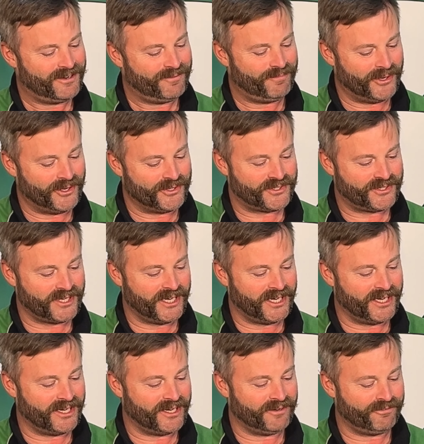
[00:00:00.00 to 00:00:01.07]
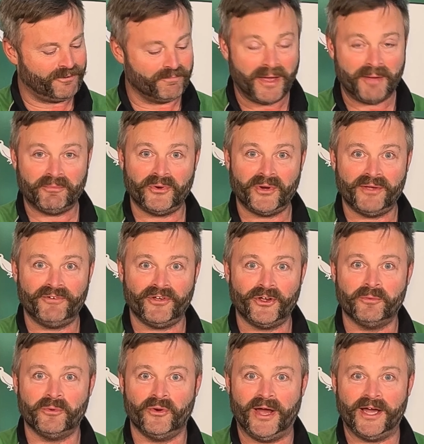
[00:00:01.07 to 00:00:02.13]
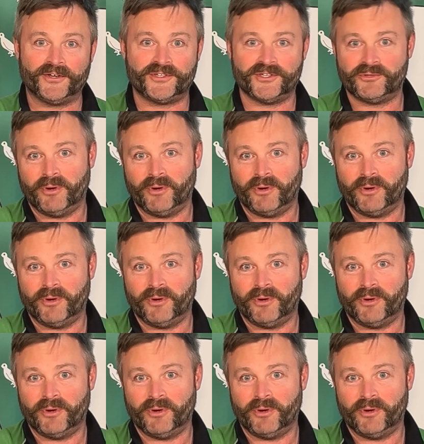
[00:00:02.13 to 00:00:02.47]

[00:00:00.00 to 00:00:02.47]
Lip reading: But from memory, the Umarexes